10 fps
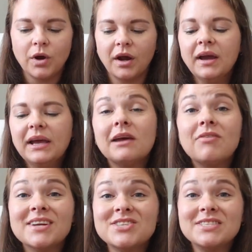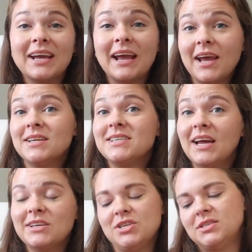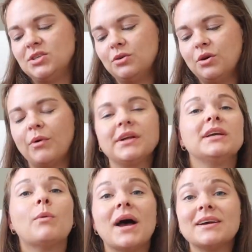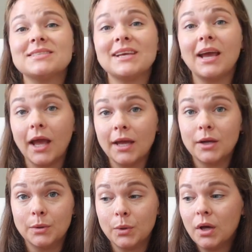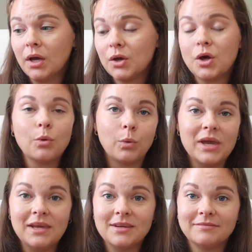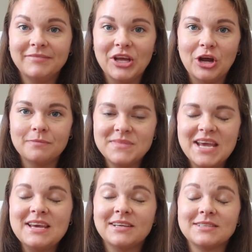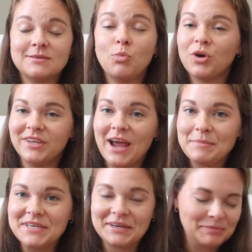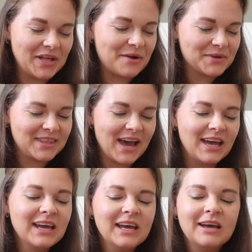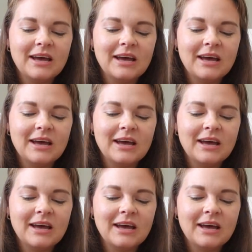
Or if I just say, hey, today just do your Wordly Wise and go read, you know, he is more than happy to comply with that.